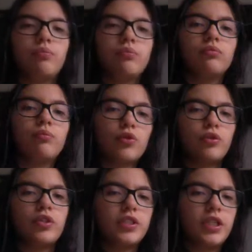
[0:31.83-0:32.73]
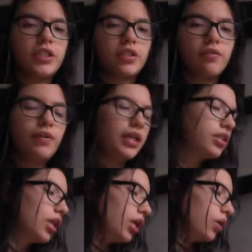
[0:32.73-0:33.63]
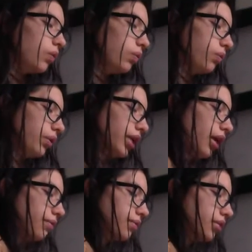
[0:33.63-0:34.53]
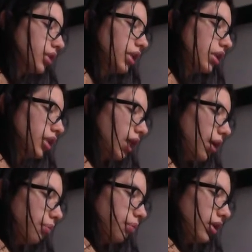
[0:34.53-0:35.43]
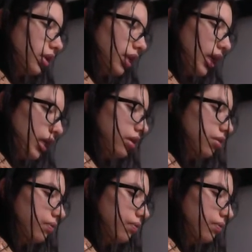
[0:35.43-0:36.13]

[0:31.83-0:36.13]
muscle stretch reflex. We have the type 1A